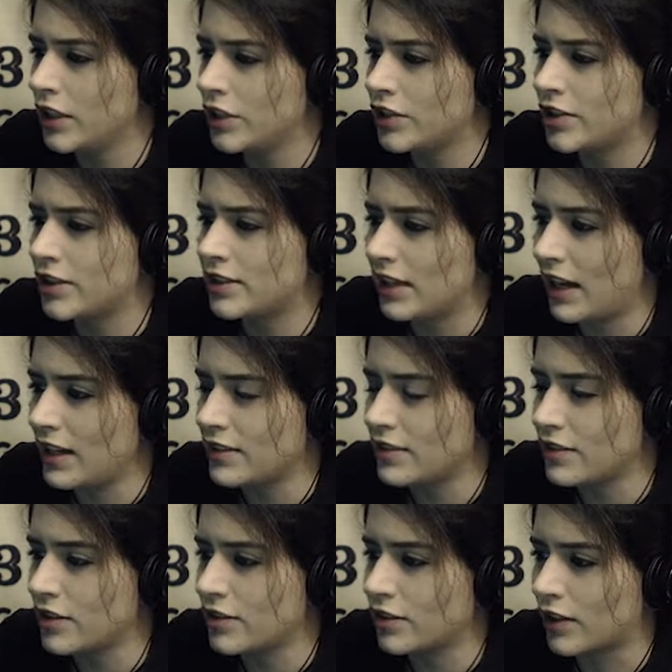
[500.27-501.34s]
She sighs
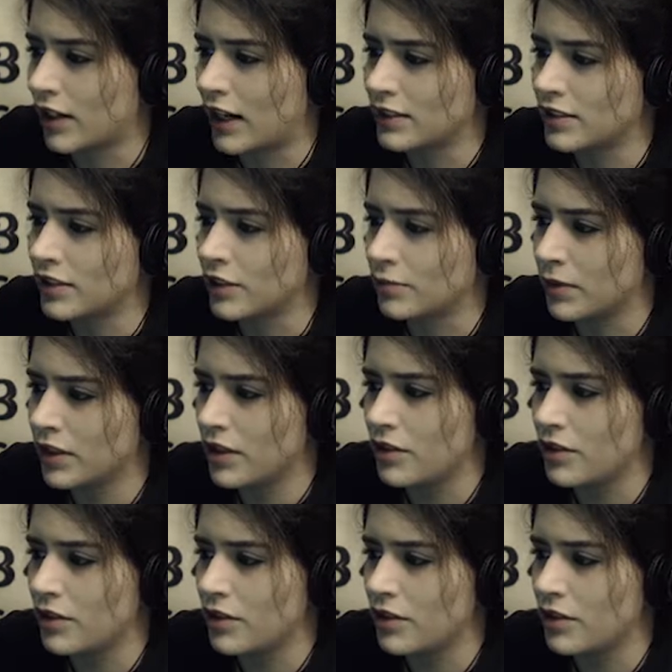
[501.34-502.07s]
and turns her eyes to you. But